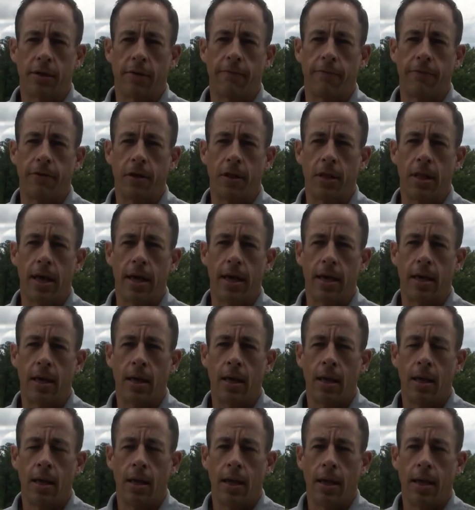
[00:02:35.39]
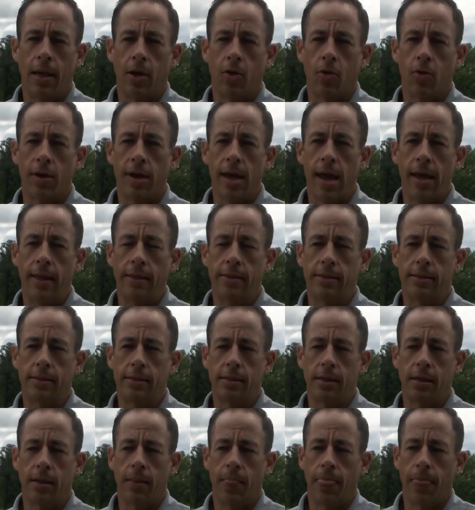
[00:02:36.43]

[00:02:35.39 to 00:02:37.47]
I feel like it creates